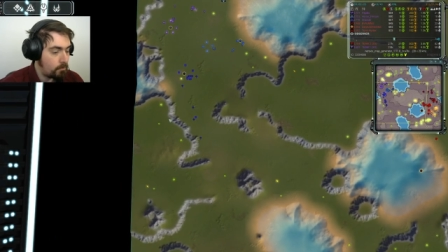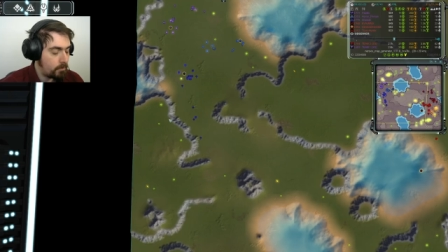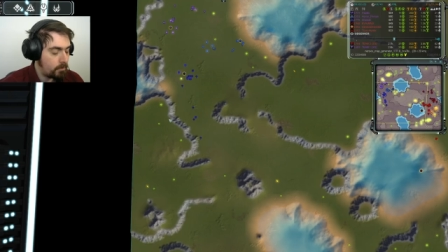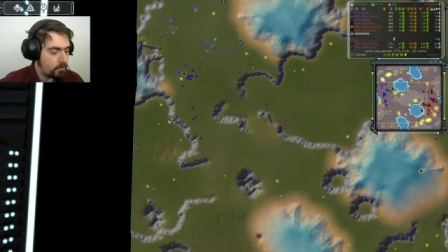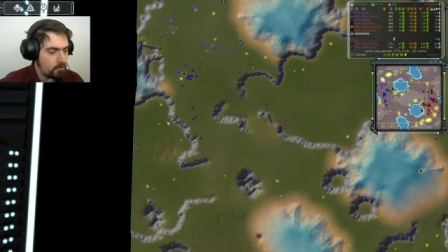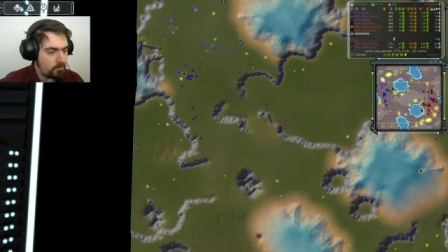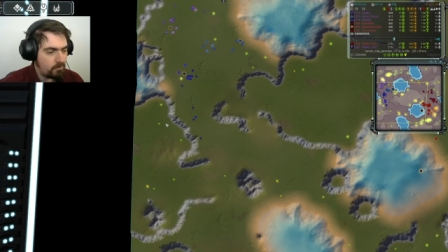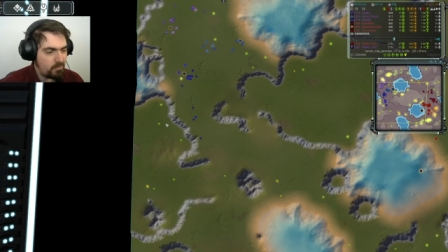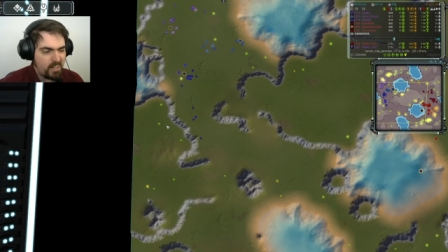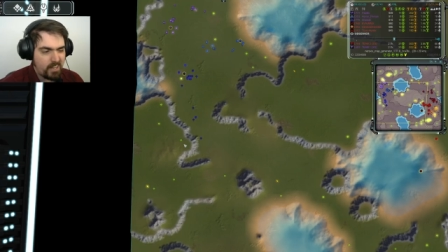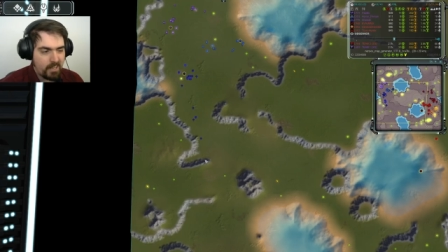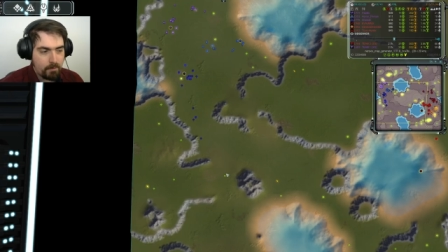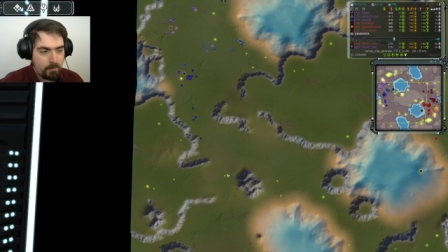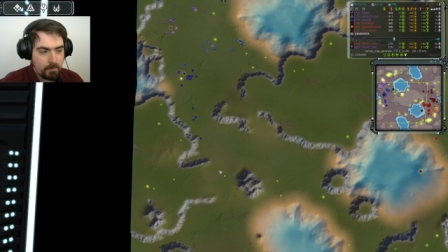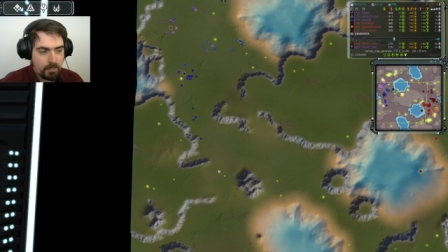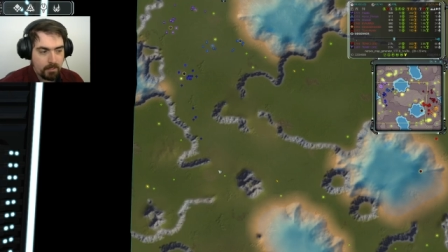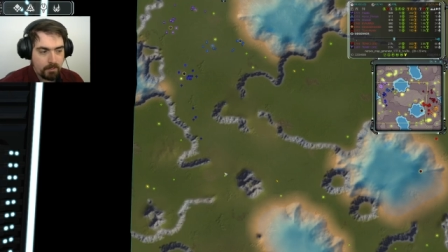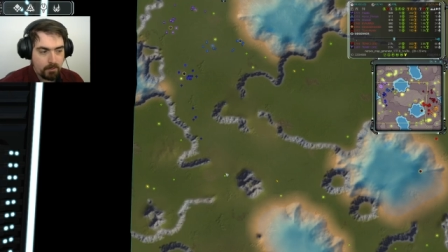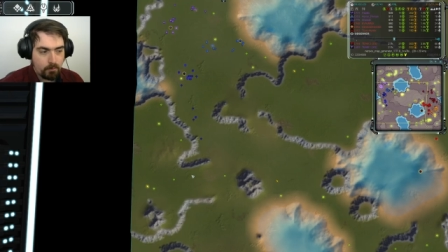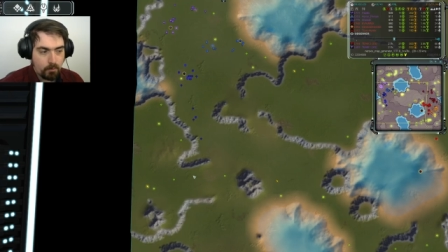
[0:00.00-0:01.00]
it's not really a
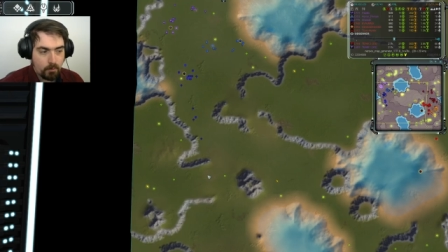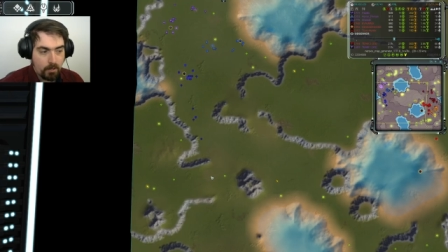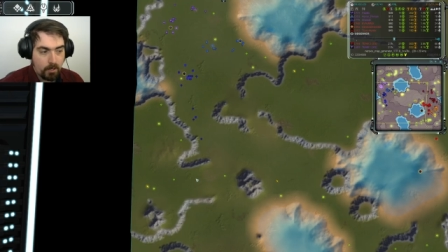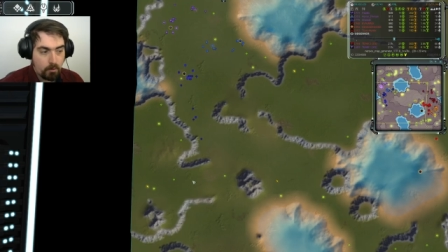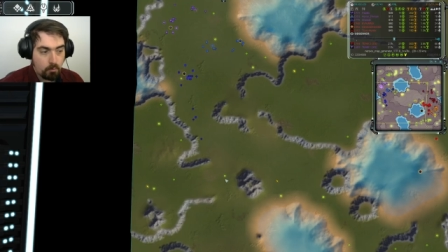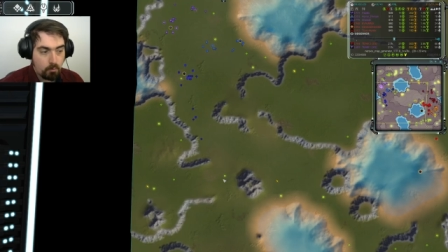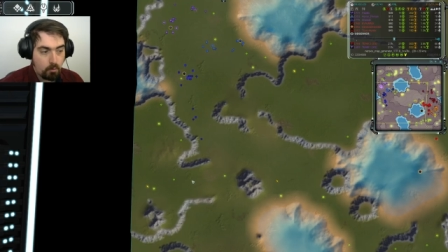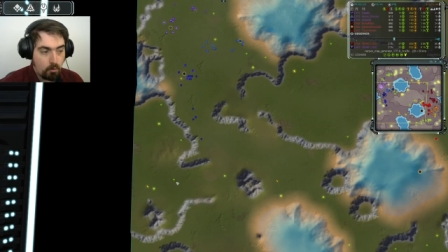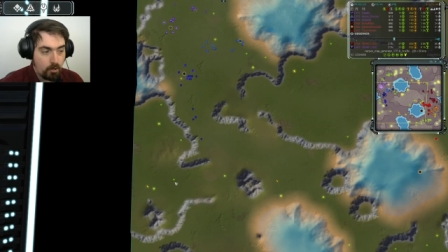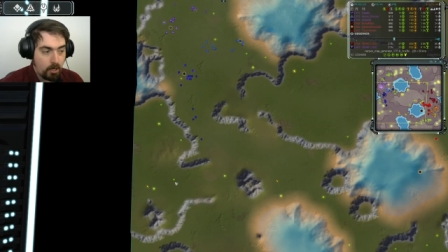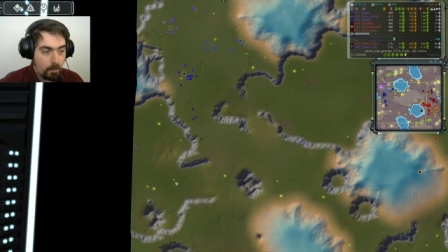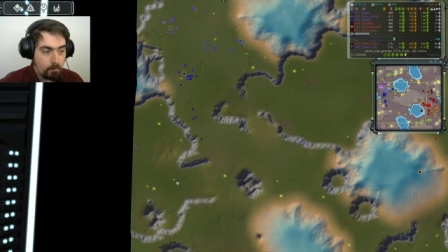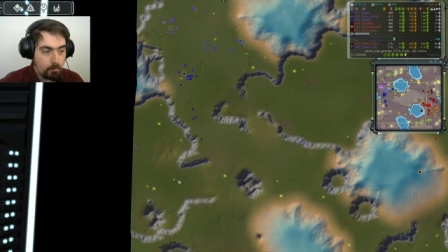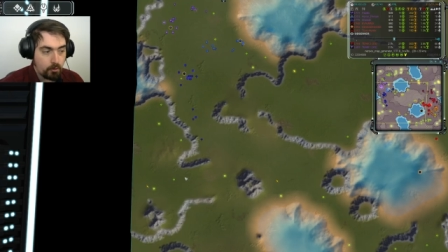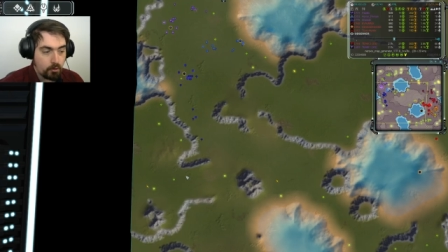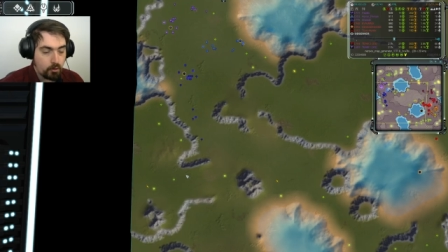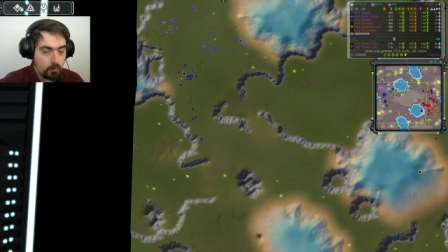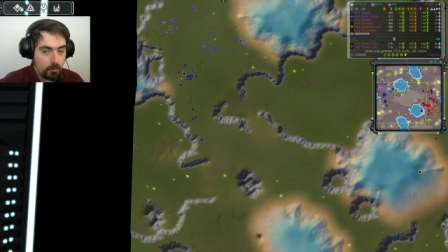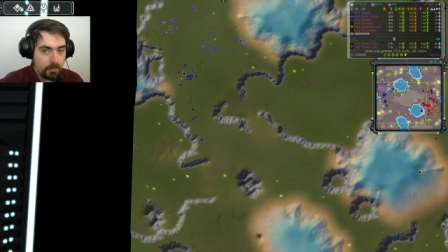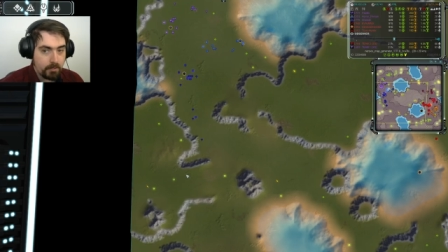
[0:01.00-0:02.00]
plateau you can walk up
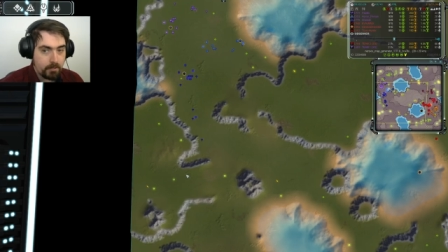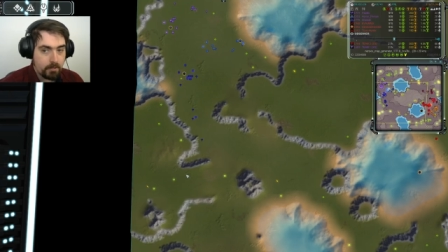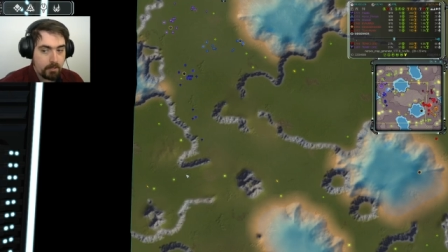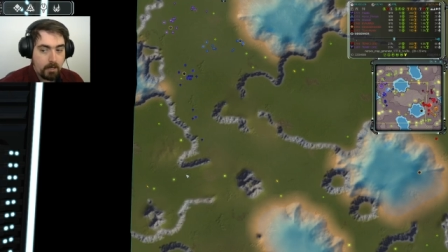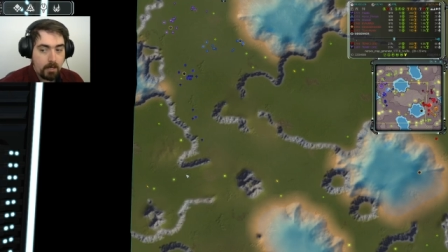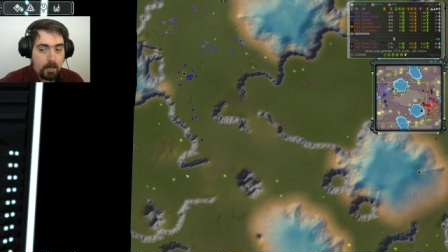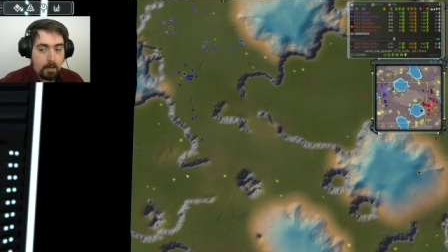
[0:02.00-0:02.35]
onto it